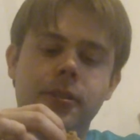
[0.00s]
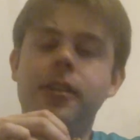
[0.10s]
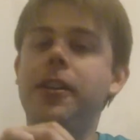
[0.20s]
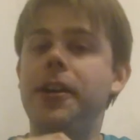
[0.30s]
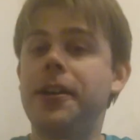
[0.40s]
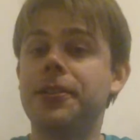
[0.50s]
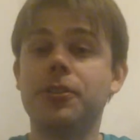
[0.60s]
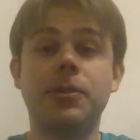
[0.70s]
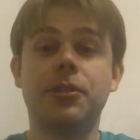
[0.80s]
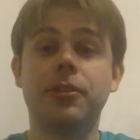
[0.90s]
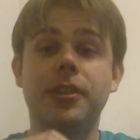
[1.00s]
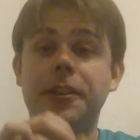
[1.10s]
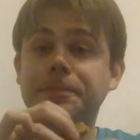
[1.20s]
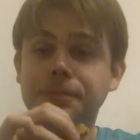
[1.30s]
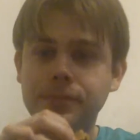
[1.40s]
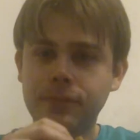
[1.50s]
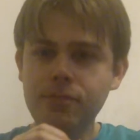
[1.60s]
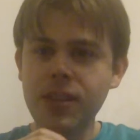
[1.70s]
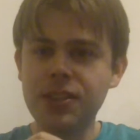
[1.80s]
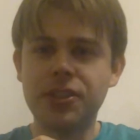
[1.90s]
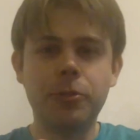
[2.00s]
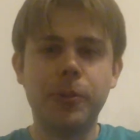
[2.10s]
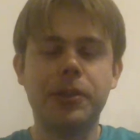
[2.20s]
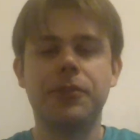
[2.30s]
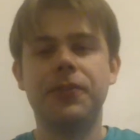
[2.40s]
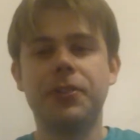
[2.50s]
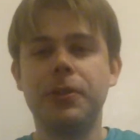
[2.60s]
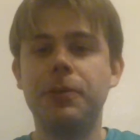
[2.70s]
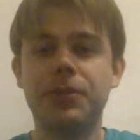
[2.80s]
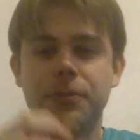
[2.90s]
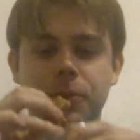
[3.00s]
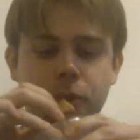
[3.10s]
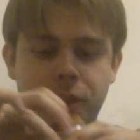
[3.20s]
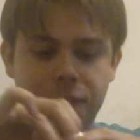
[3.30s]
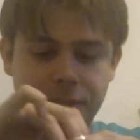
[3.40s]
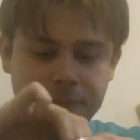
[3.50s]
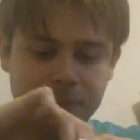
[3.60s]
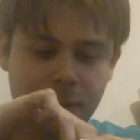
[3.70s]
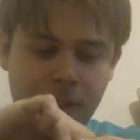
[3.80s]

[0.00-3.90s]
It's always good to celebrate the victory with some cookies.